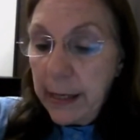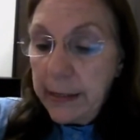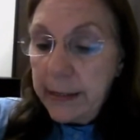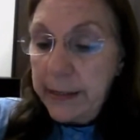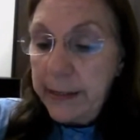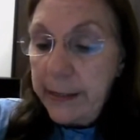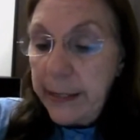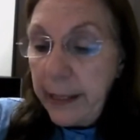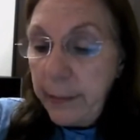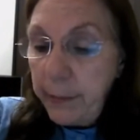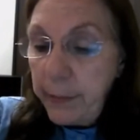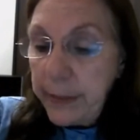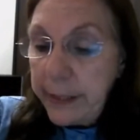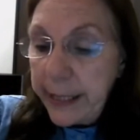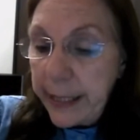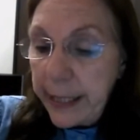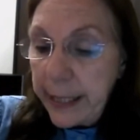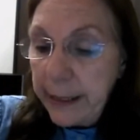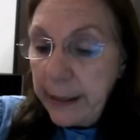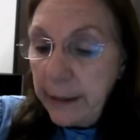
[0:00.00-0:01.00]
Step
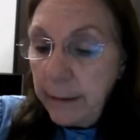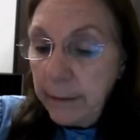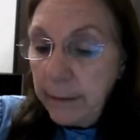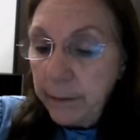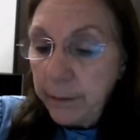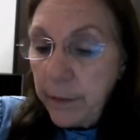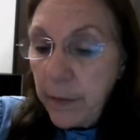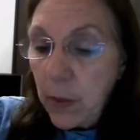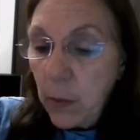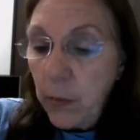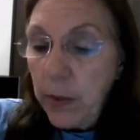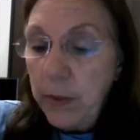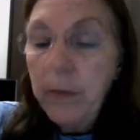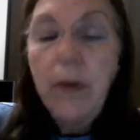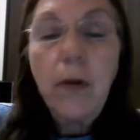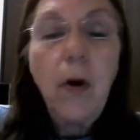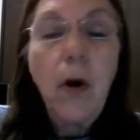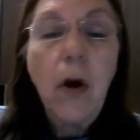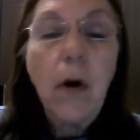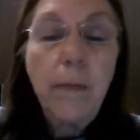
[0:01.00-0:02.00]
10, we
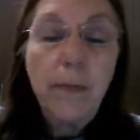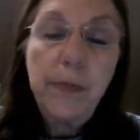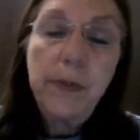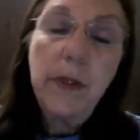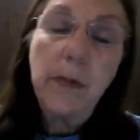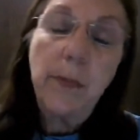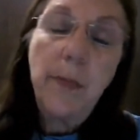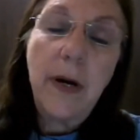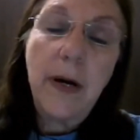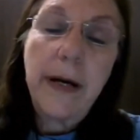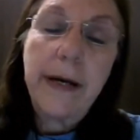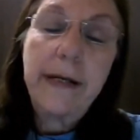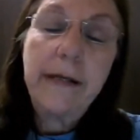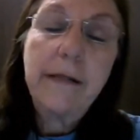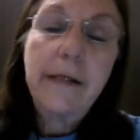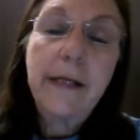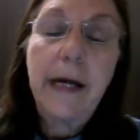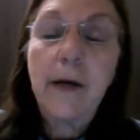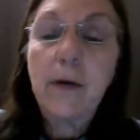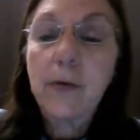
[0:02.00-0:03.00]
will optimize
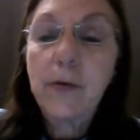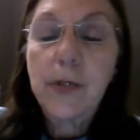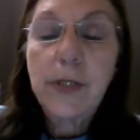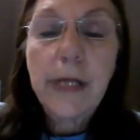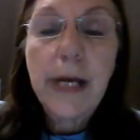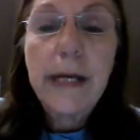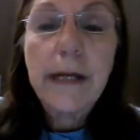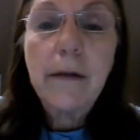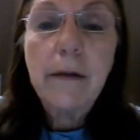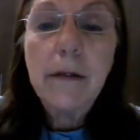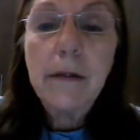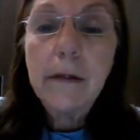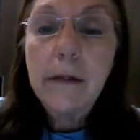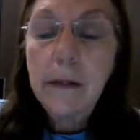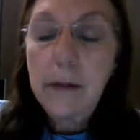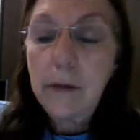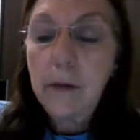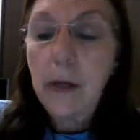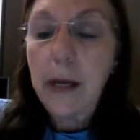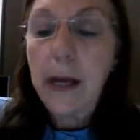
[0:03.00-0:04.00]
our
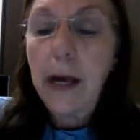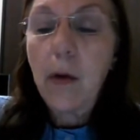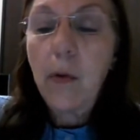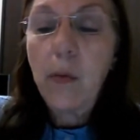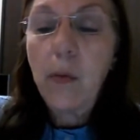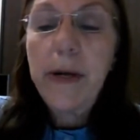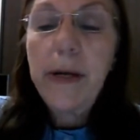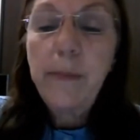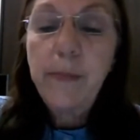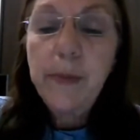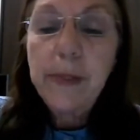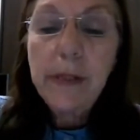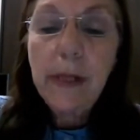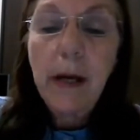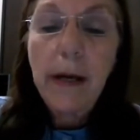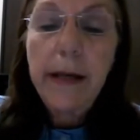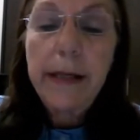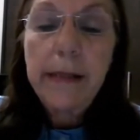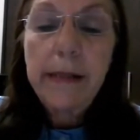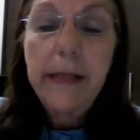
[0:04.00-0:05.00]
sales, our
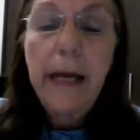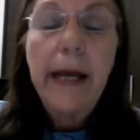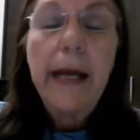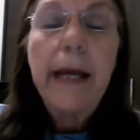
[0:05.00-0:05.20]
website,